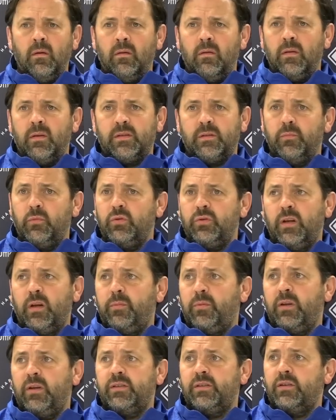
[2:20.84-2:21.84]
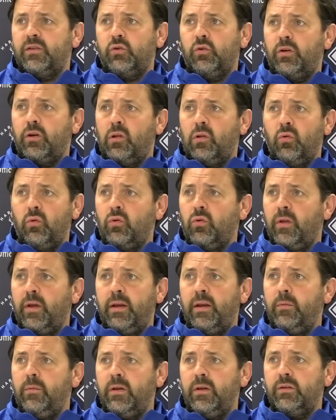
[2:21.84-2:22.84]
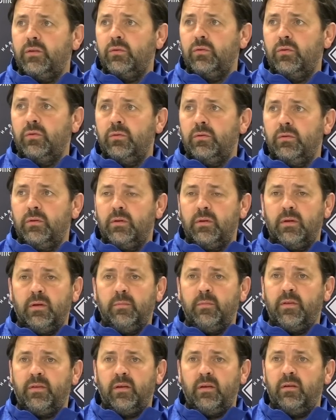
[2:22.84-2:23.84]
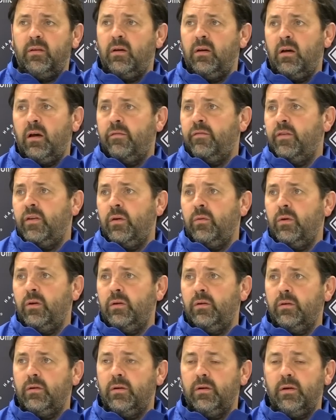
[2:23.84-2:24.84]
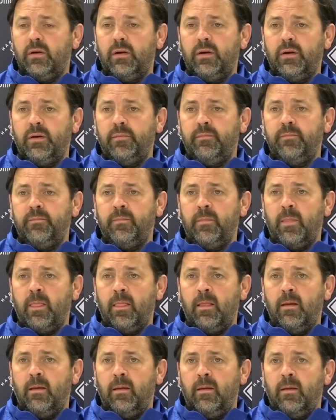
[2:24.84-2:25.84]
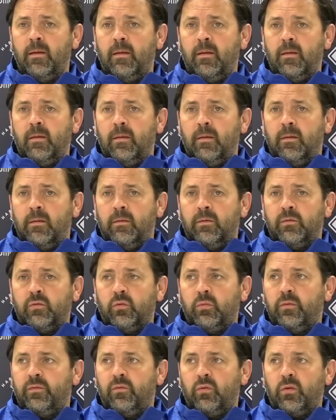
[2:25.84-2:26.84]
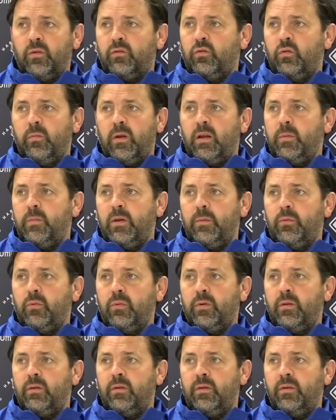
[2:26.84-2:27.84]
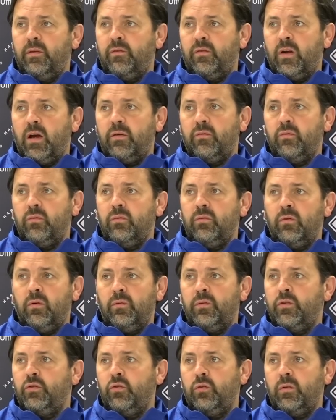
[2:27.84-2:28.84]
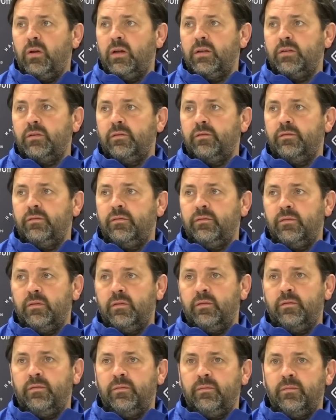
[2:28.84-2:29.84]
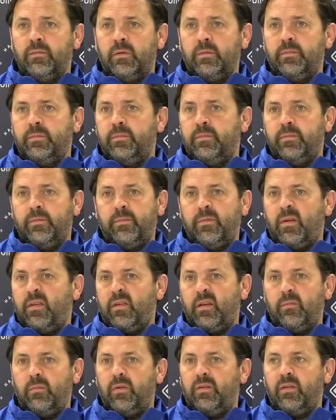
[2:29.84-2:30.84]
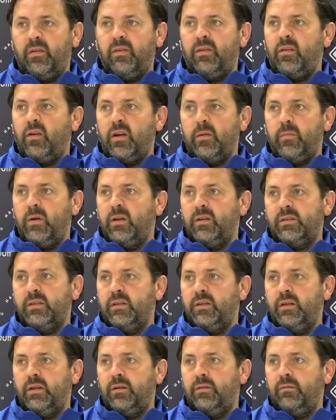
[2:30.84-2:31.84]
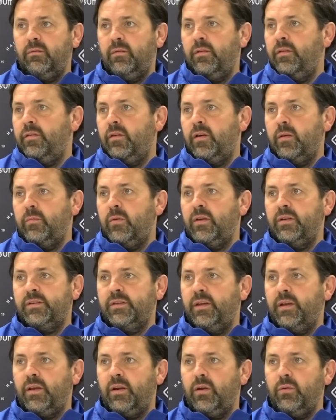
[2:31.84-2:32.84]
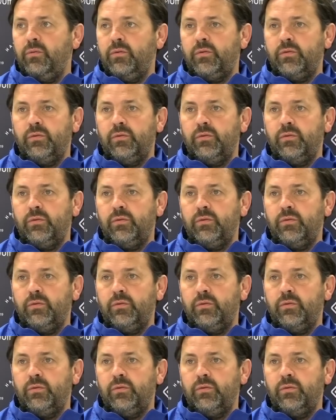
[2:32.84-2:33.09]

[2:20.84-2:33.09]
Listen, most of the players are sort of local anyway, so within half an hour. So we've not got too many people that travel. All the new lads are, I think, within 30 minutes of here and 30 minutes of the ground.